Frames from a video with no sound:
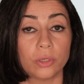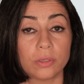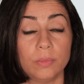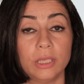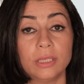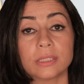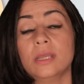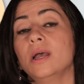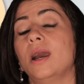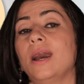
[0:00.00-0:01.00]
it means
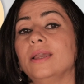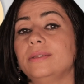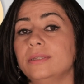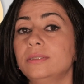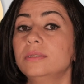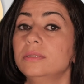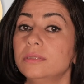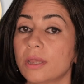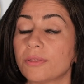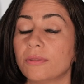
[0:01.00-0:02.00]
I did
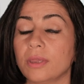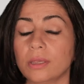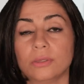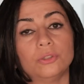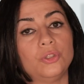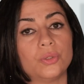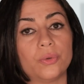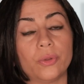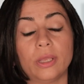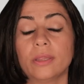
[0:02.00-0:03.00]
nothing
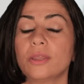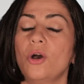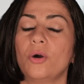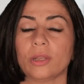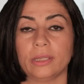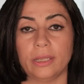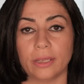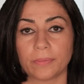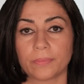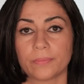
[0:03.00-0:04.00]
during the holiday.